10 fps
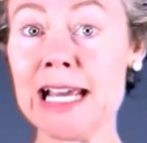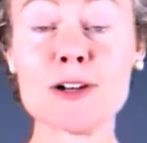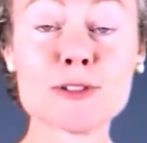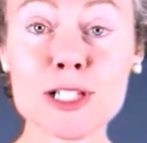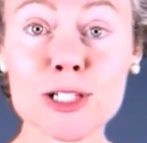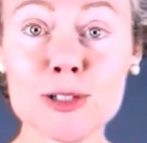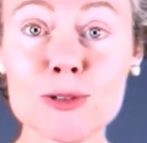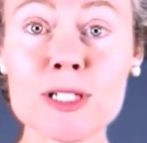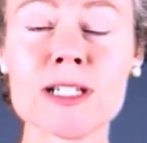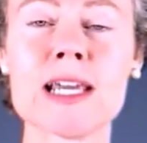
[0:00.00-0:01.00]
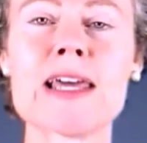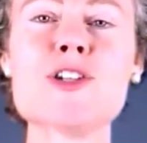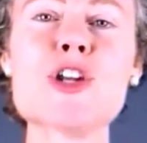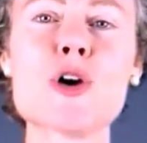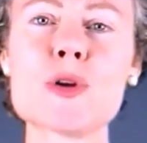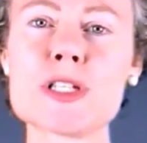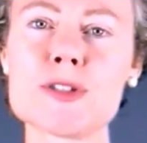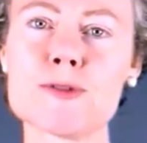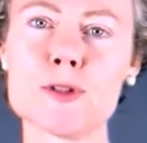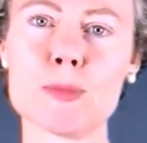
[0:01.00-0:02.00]
download, and
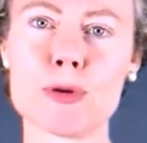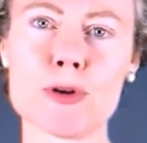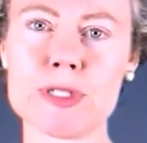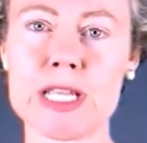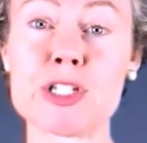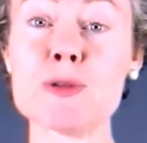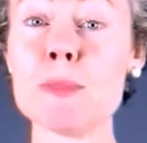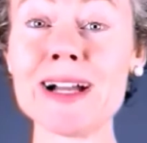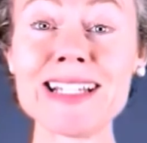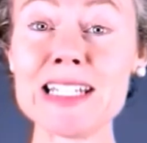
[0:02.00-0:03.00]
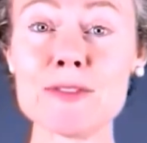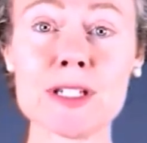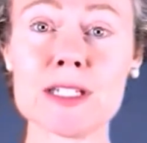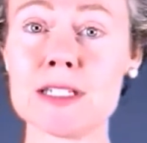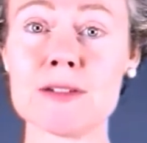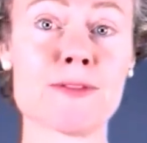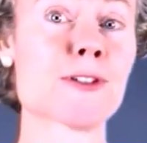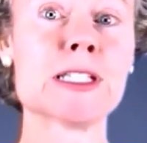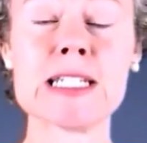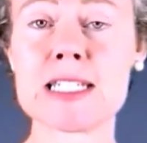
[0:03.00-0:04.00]
notice the full process. You might even
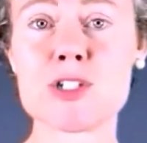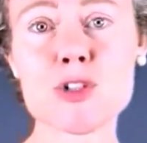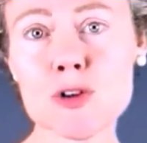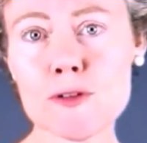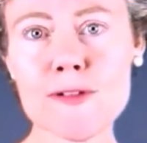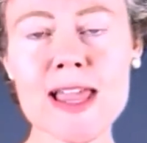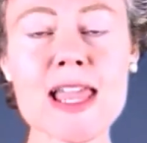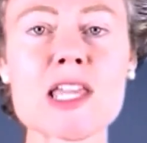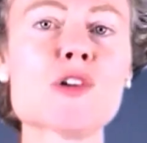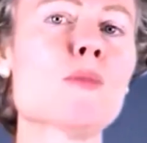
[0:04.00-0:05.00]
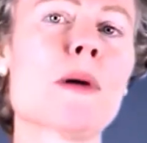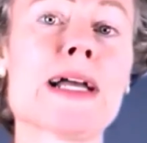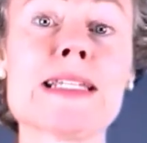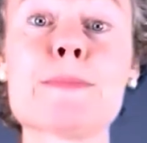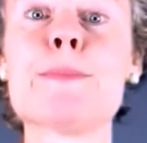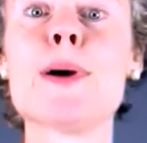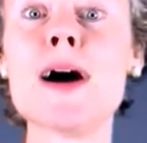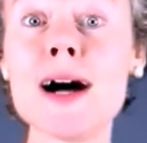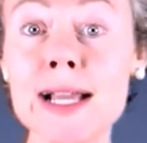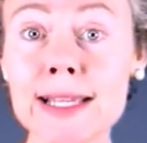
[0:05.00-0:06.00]
fill in a survey, you might
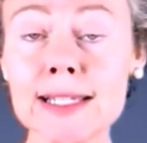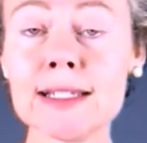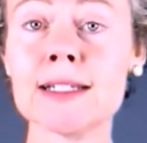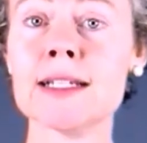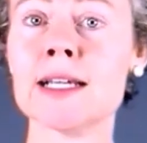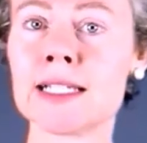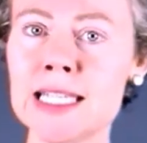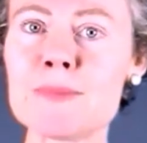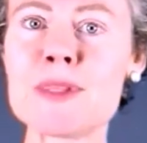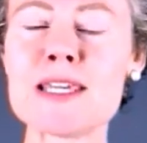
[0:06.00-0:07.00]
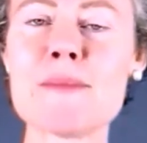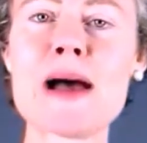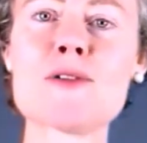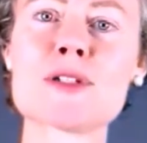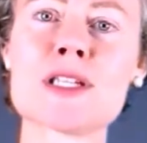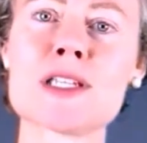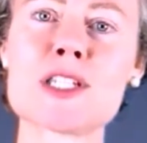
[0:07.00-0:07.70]
buy. Keep the amount